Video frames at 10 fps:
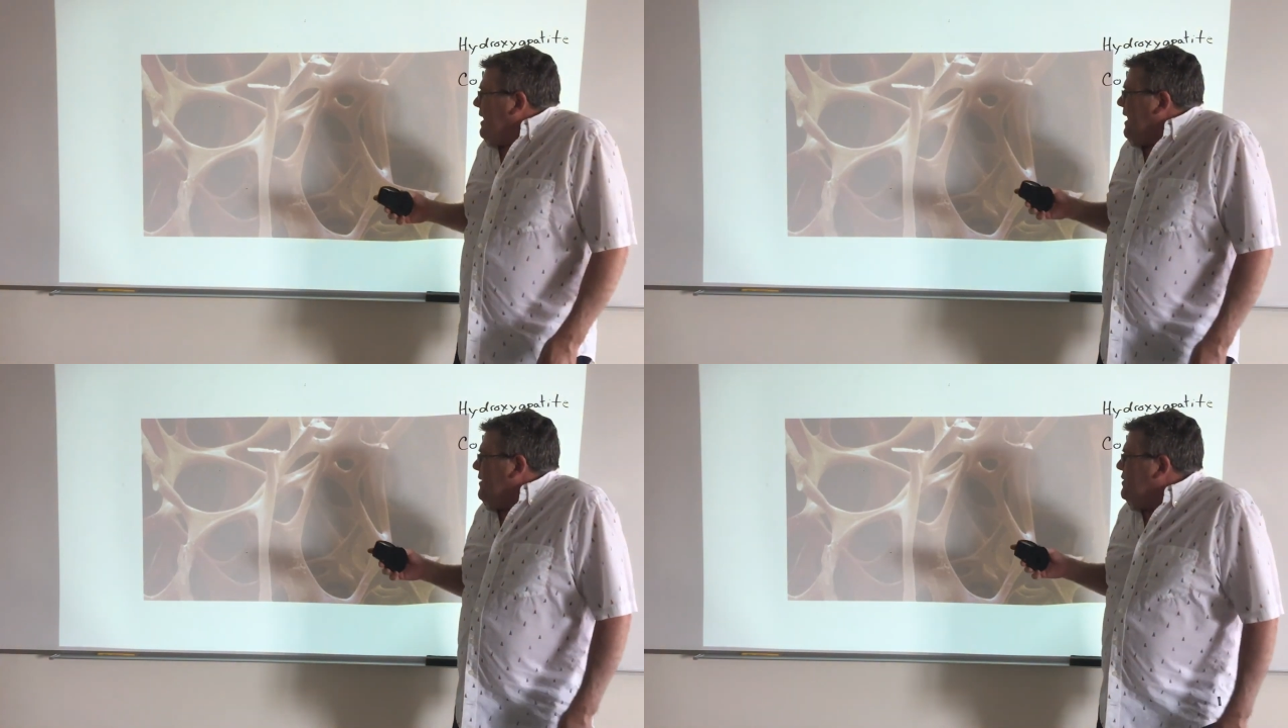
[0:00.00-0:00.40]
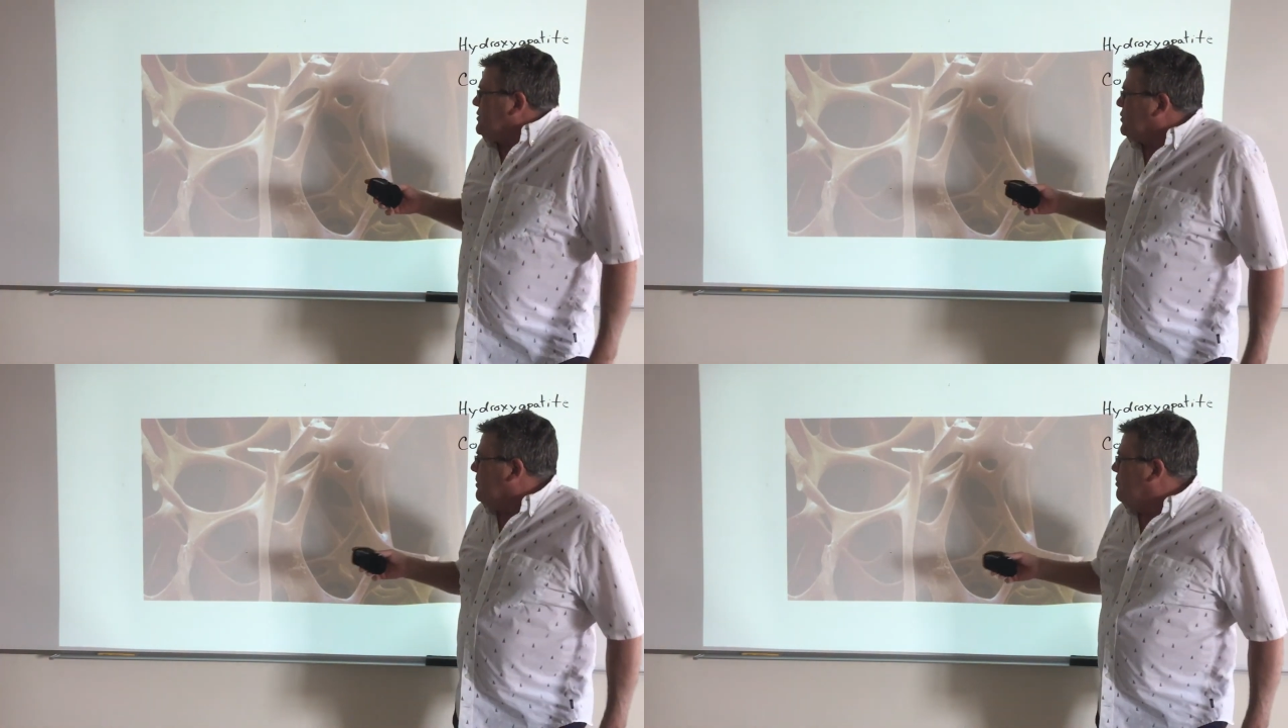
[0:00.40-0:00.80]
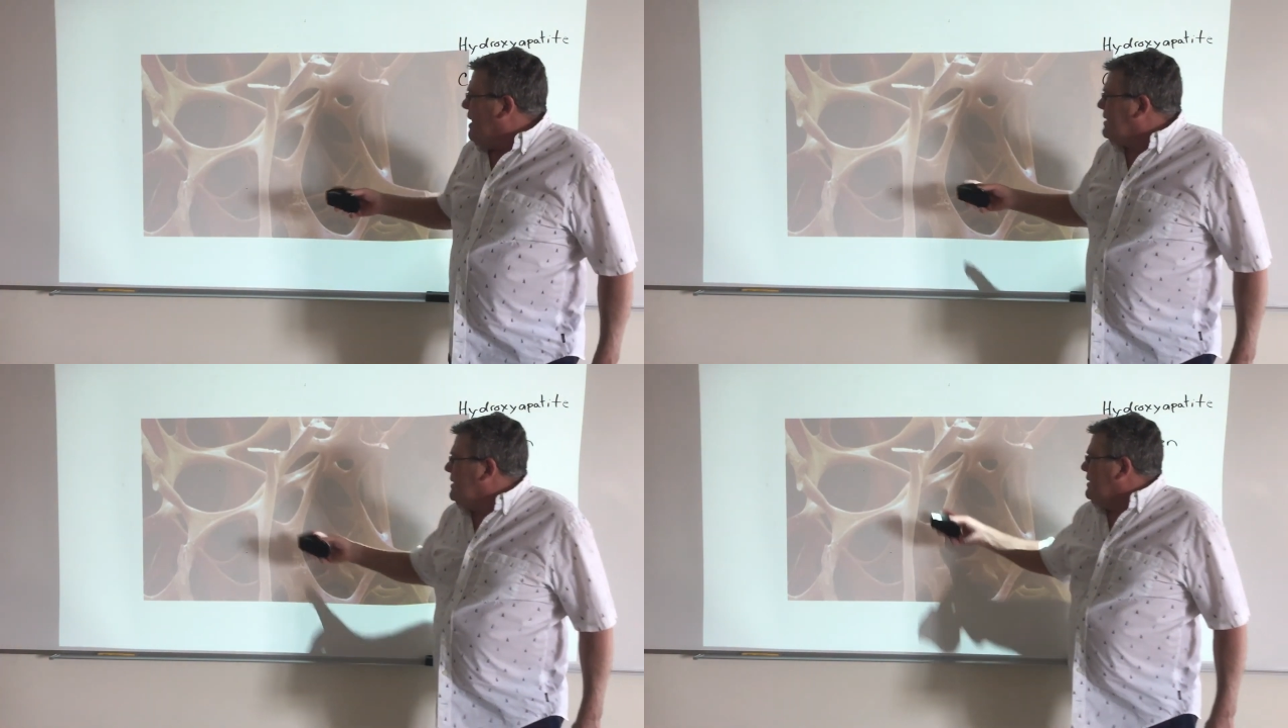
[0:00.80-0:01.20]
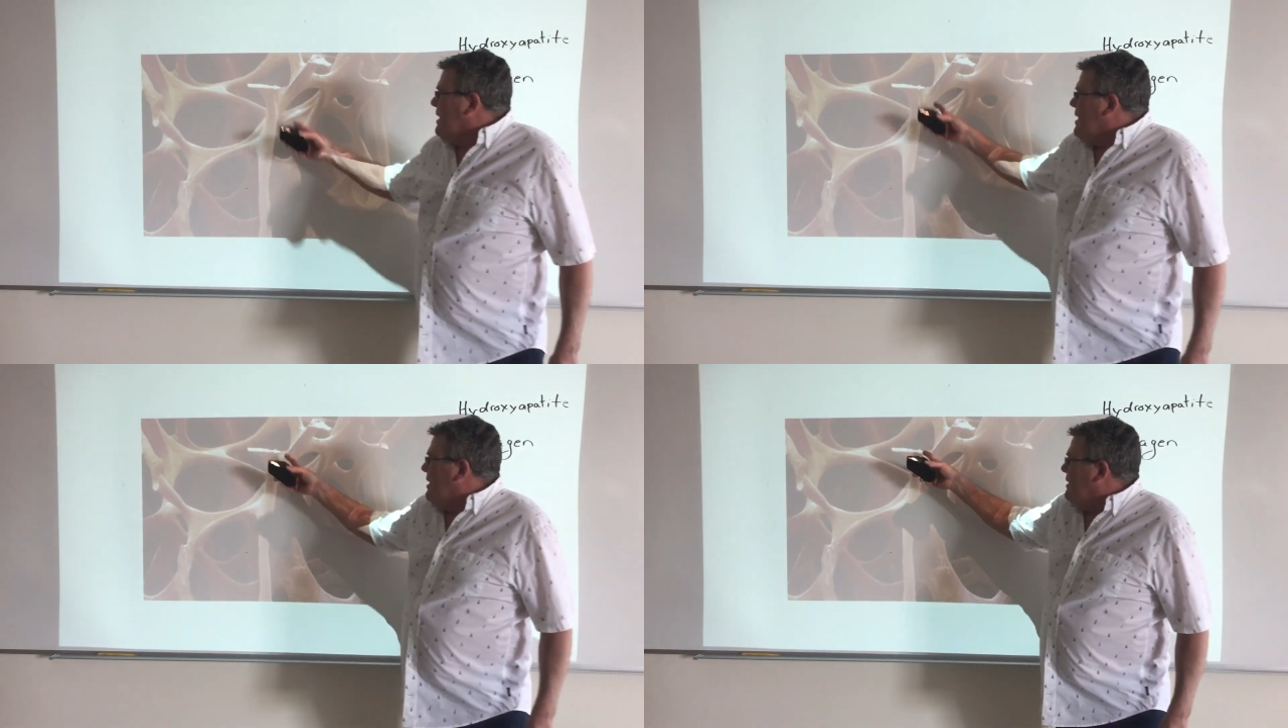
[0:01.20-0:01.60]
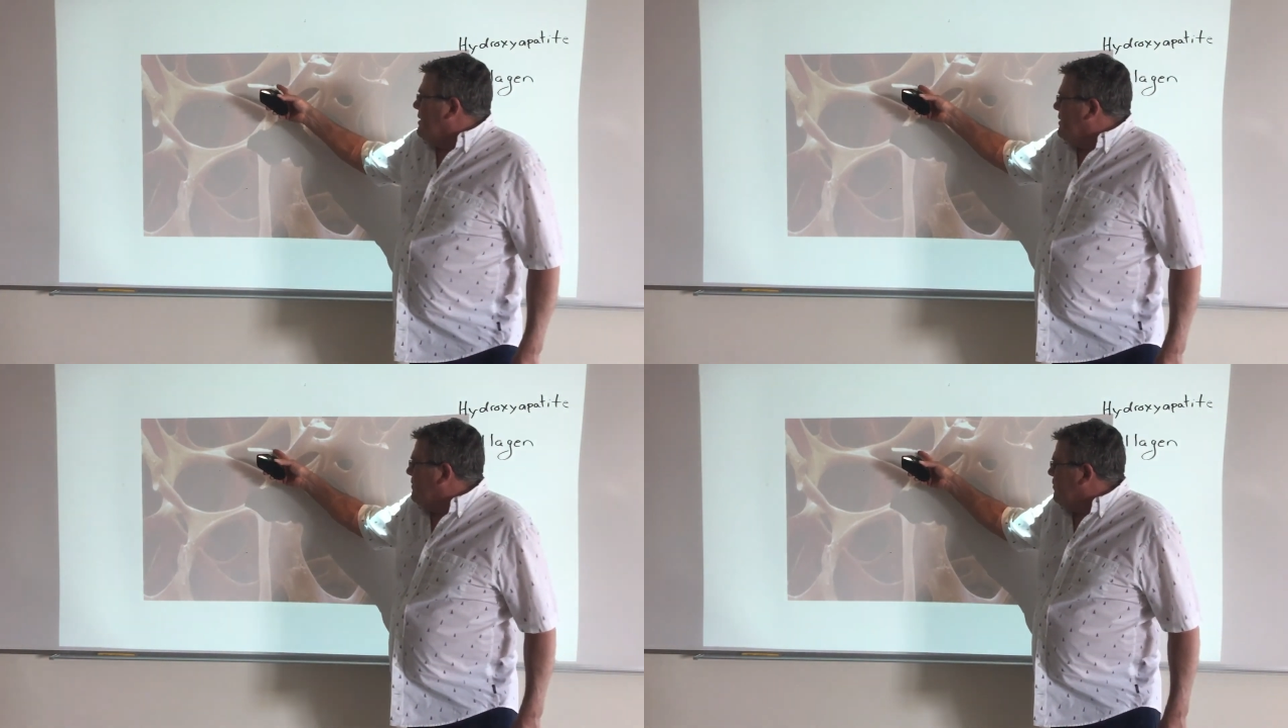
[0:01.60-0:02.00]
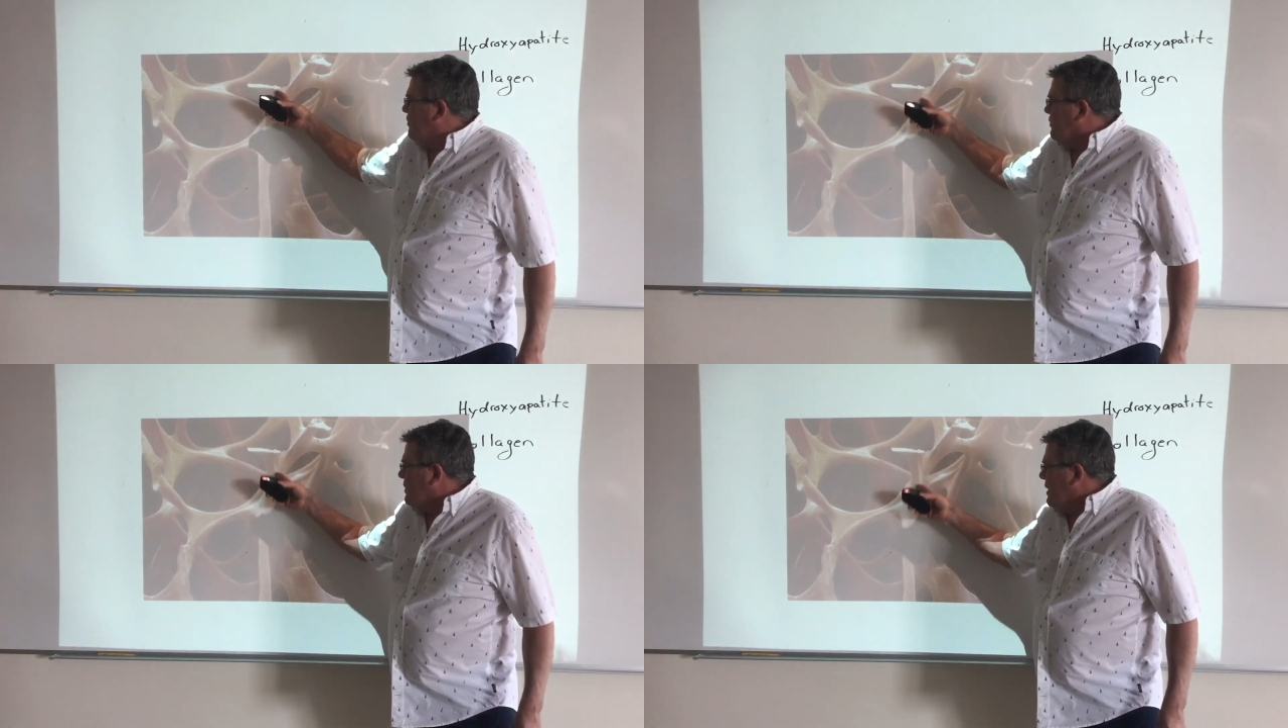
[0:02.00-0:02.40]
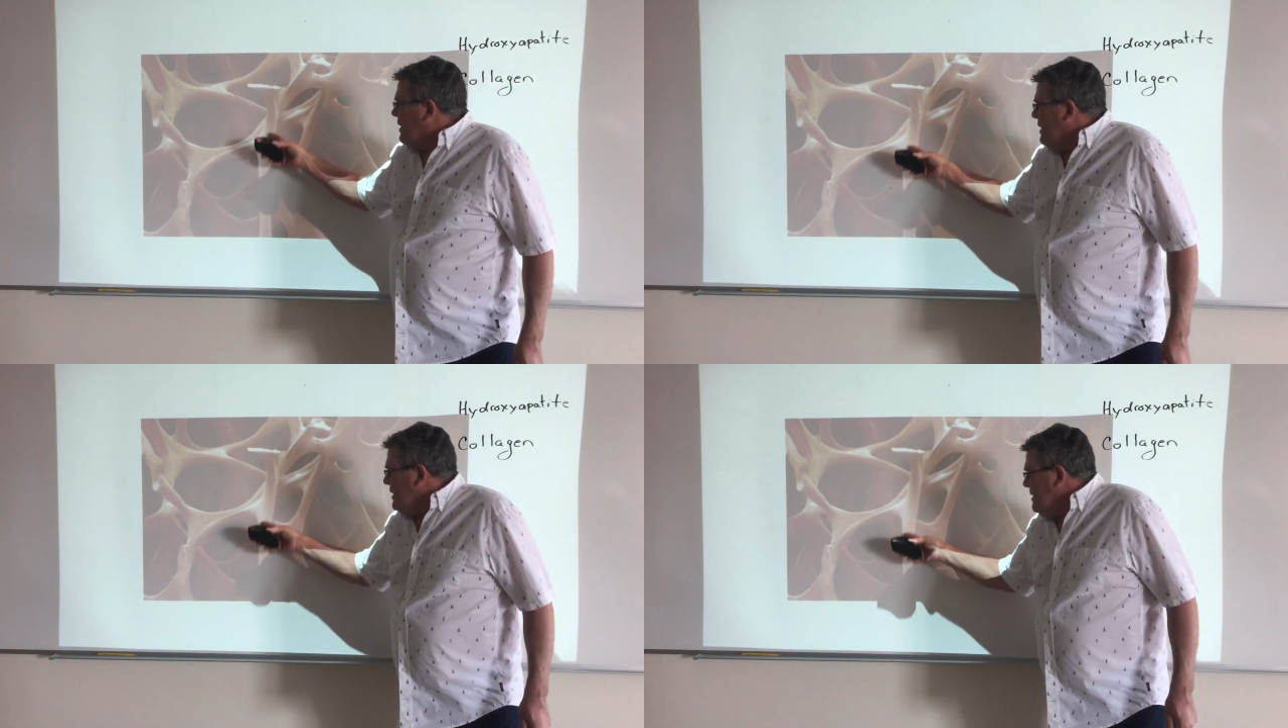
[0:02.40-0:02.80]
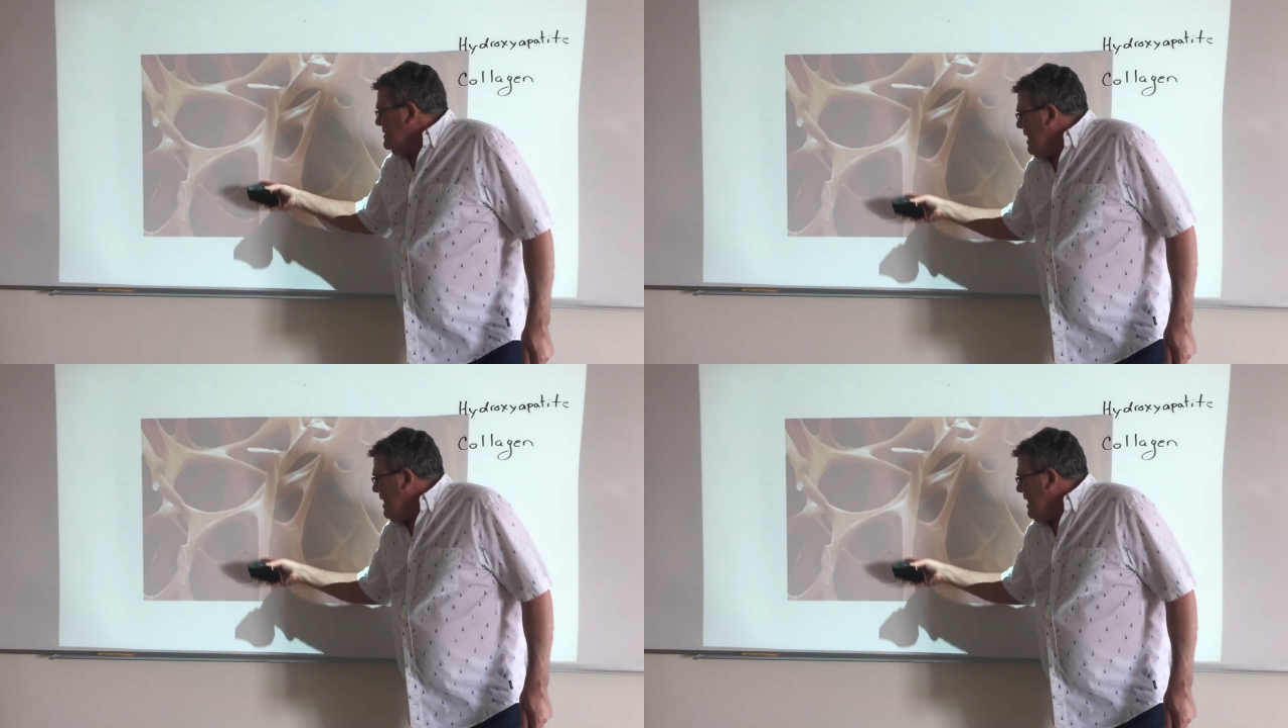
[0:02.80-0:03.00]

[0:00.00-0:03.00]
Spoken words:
And the trabeculae is